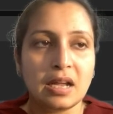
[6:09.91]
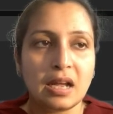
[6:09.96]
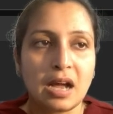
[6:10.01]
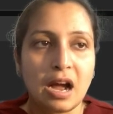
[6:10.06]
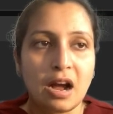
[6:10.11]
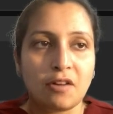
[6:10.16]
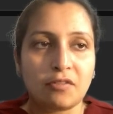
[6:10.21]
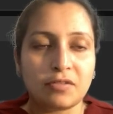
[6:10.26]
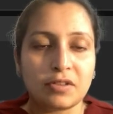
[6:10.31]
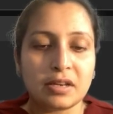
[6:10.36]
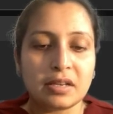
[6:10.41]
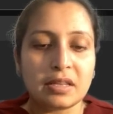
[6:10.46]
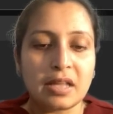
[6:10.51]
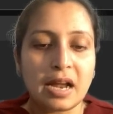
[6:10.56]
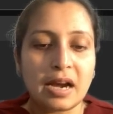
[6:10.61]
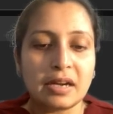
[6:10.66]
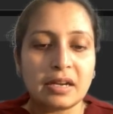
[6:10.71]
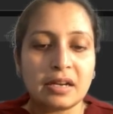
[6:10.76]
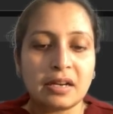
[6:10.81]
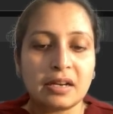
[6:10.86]
After
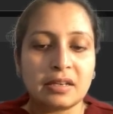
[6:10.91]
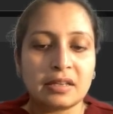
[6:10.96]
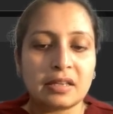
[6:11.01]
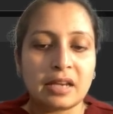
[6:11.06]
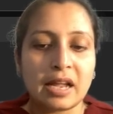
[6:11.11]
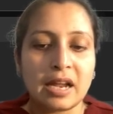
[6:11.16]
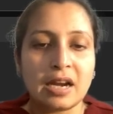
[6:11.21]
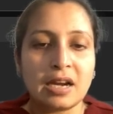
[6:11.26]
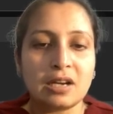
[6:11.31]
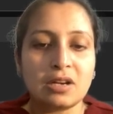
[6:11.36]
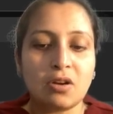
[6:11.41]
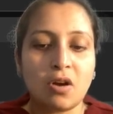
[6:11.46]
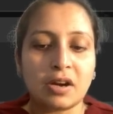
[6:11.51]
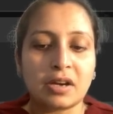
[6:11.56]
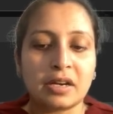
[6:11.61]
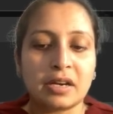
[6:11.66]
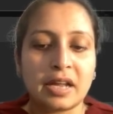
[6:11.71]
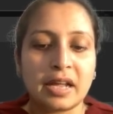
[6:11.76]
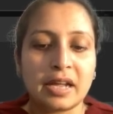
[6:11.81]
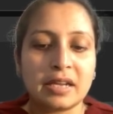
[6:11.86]
that, tail
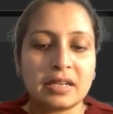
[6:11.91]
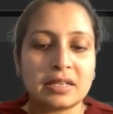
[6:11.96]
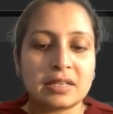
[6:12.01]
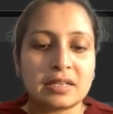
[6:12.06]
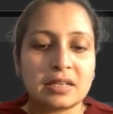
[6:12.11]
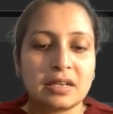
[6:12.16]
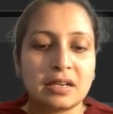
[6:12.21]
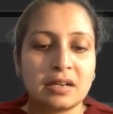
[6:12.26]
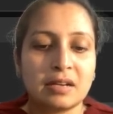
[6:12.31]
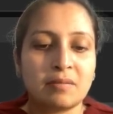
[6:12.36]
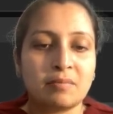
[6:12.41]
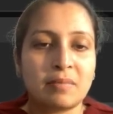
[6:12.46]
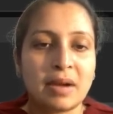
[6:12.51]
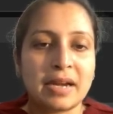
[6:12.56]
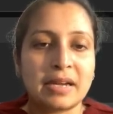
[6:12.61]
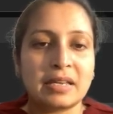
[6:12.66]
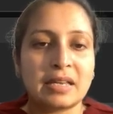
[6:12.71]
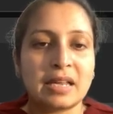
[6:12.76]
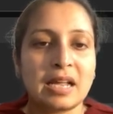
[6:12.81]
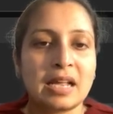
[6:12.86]
dot next, my
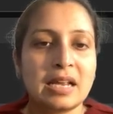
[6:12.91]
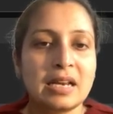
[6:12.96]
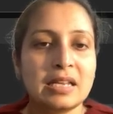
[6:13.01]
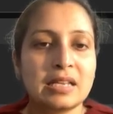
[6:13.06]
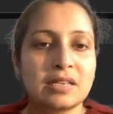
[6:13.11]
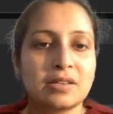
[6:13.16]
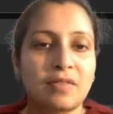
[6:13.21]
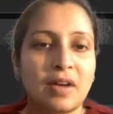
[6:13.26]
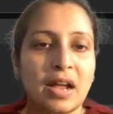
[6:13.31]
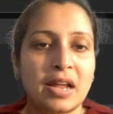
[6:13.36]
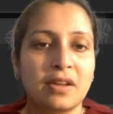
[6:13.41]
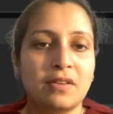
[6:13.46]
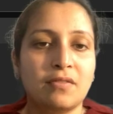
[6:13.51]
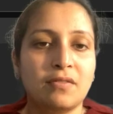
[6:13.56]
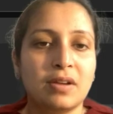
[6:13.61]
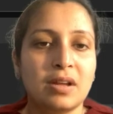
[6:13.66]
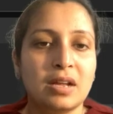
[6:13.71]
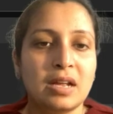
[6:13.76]
tail is 5.